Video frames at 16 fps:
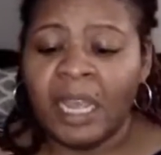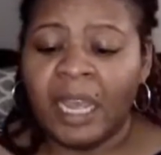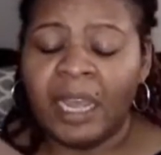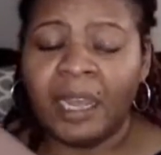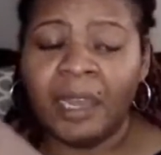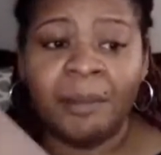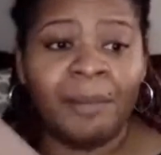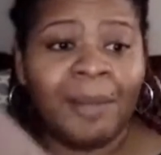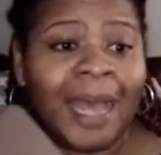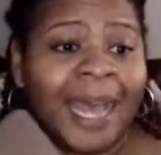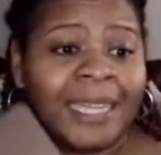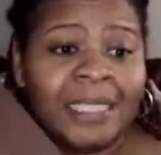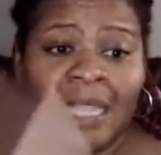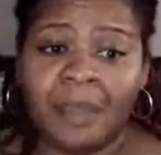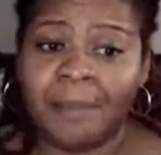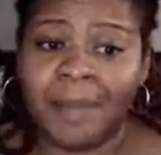
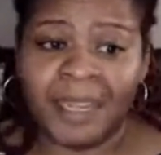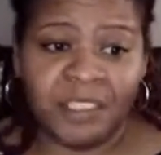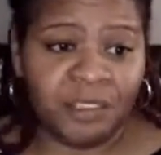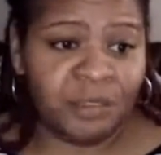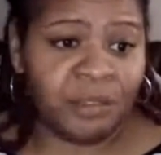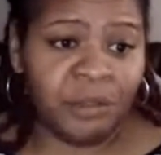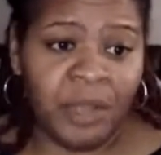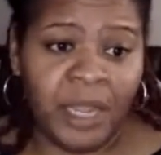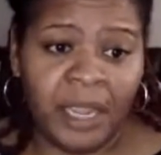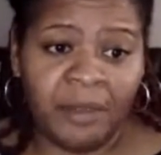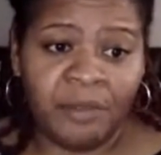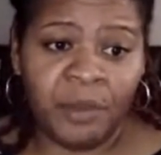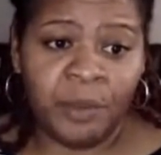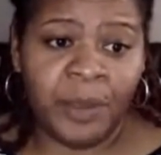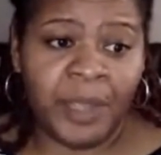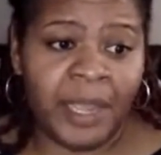I take my journal
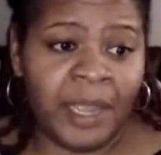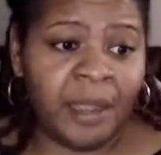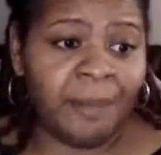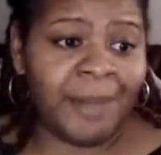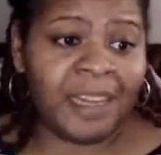everywhere.